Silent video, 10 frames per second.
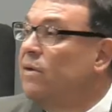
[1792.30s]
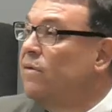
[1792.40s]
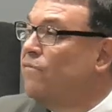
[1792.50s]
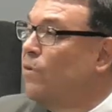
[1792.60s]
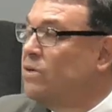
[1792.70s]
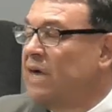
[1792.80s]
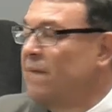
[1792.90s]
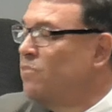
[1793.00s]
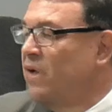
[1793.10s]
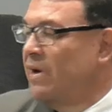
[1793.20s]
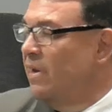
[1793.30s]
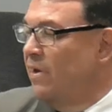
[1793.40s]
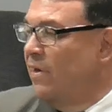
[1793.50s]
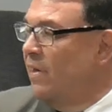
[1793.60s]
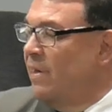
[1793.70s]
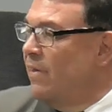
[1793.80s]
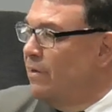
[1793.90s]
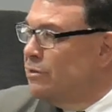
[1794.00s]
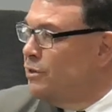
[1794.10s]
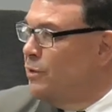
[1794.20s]
Folks, I am telling you,
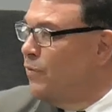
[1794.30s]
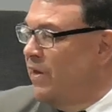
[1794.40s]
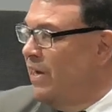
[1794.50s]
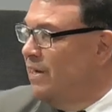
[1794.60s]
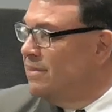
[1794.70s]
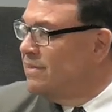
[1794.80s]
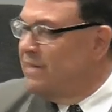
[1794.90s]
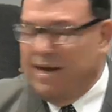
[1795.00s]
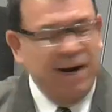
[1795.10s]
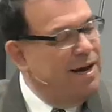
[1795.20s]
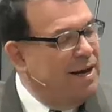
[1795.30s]
there's two things that